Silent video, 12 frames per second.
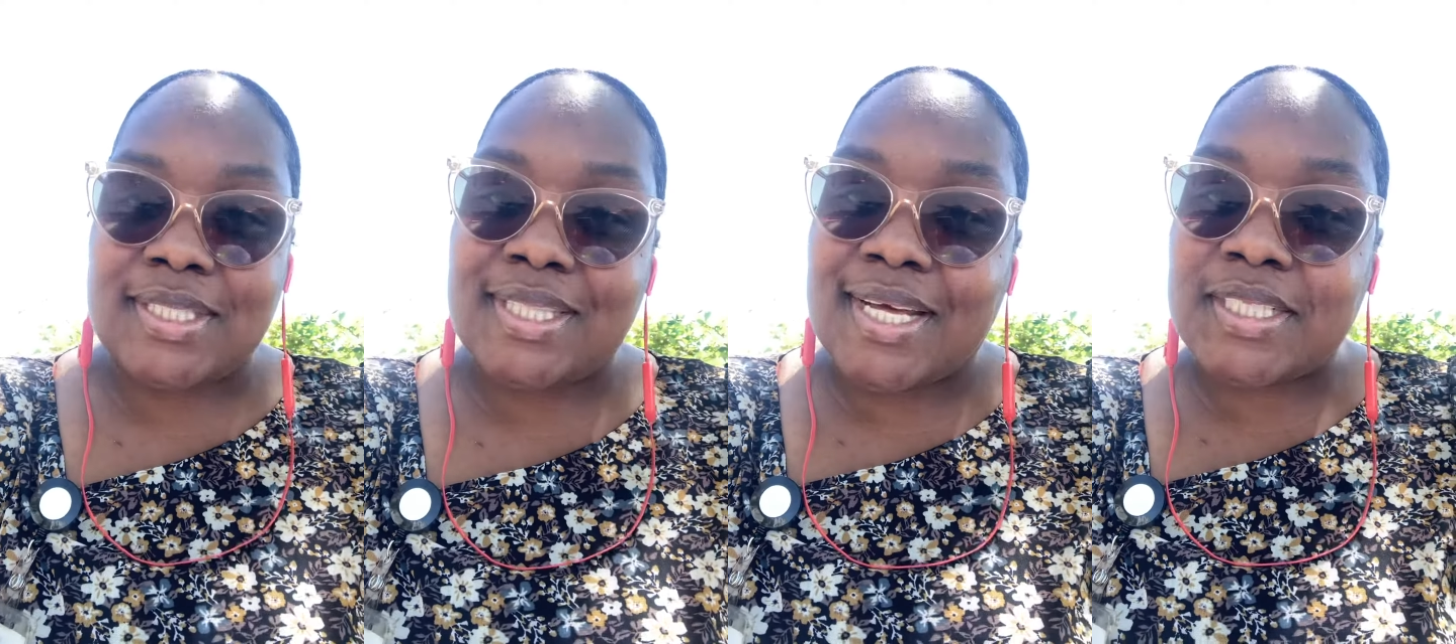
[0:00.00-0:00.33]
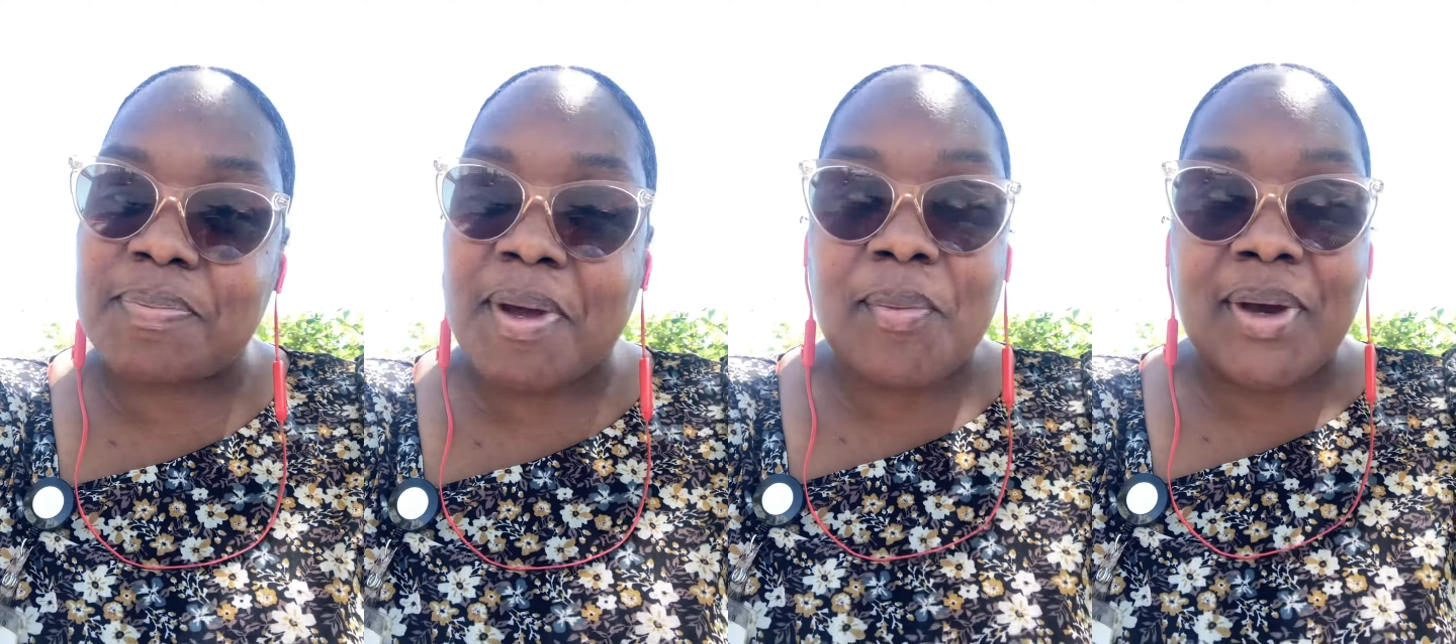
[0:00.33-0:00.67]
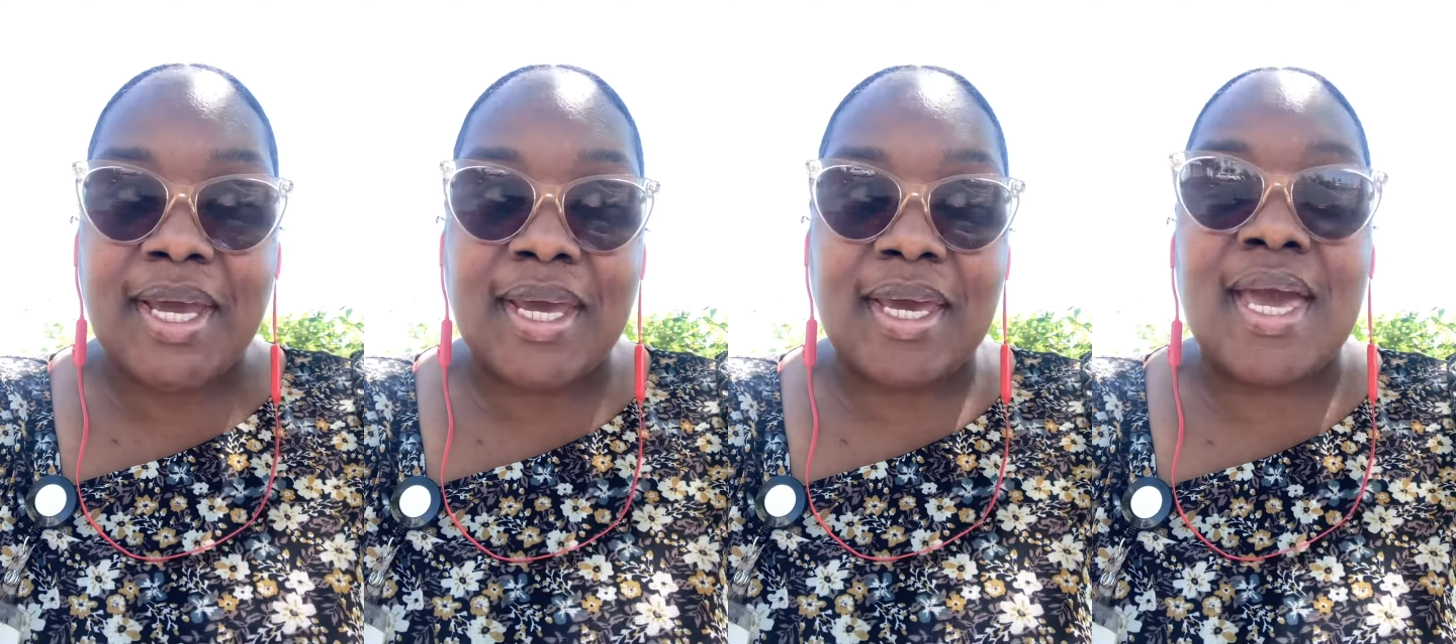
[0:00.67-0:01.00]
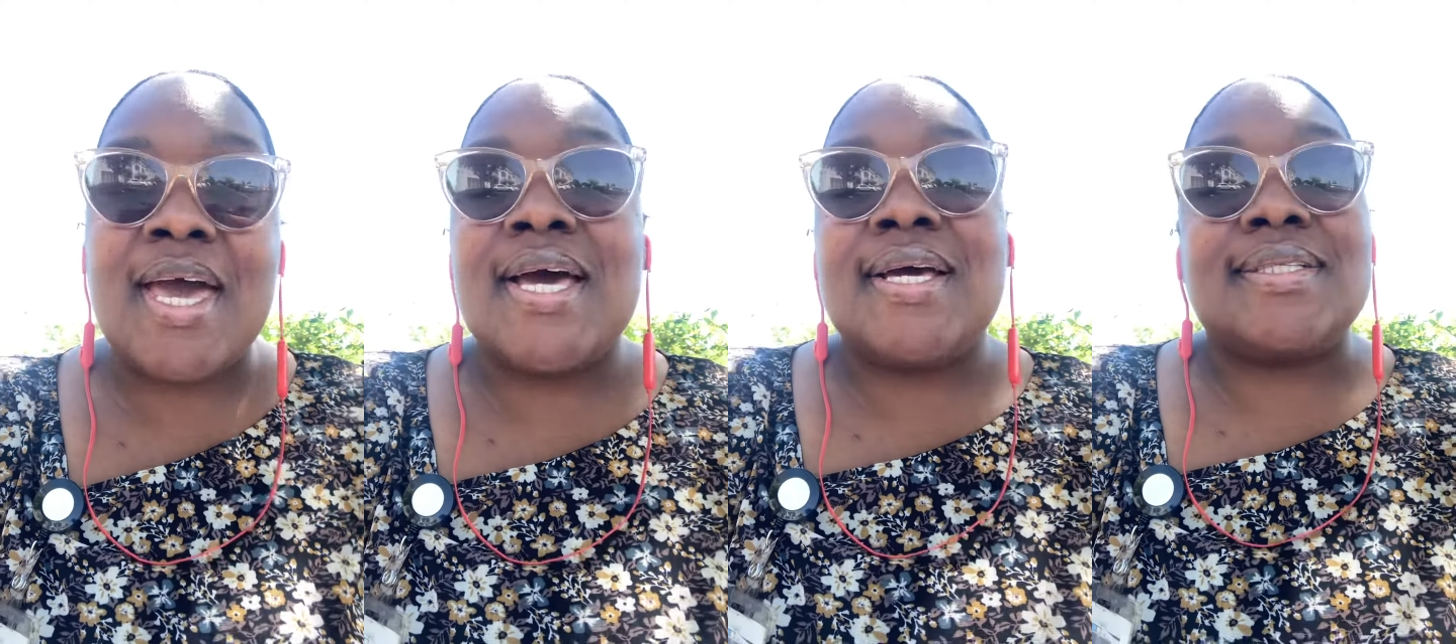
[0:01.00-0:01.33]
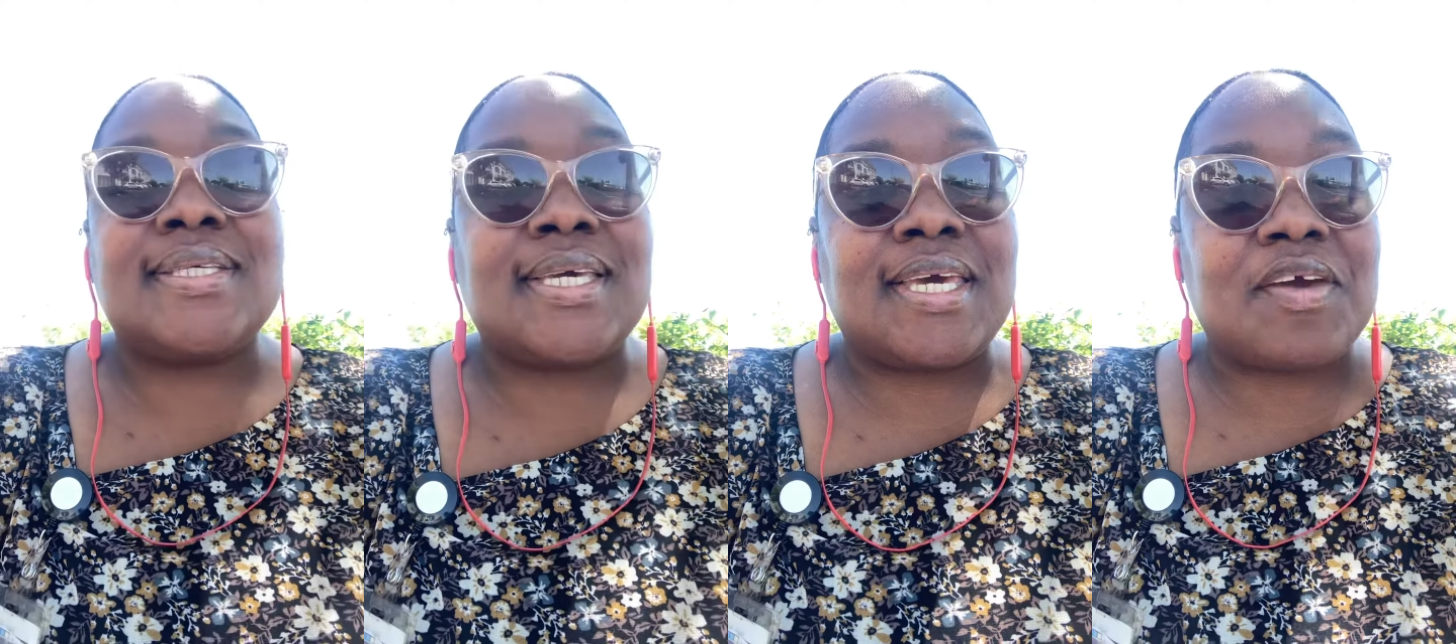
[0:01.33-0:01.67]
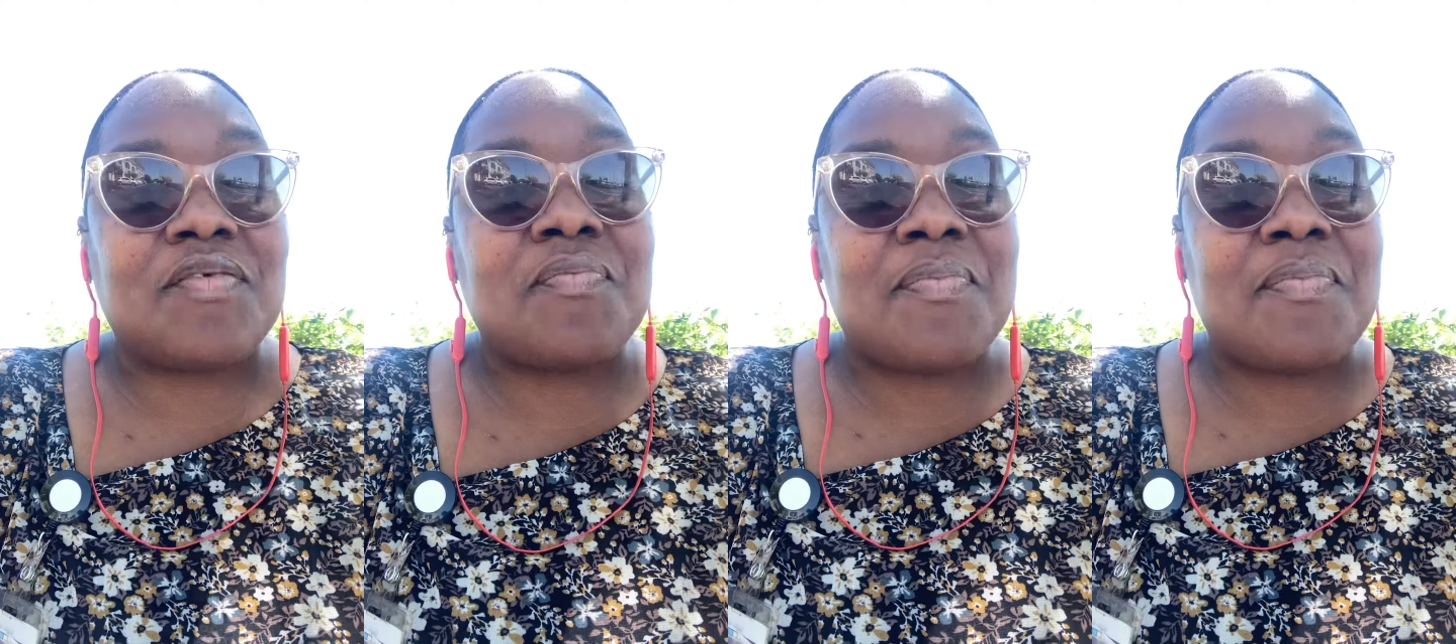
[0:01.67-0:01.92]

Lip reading: And that's my way to give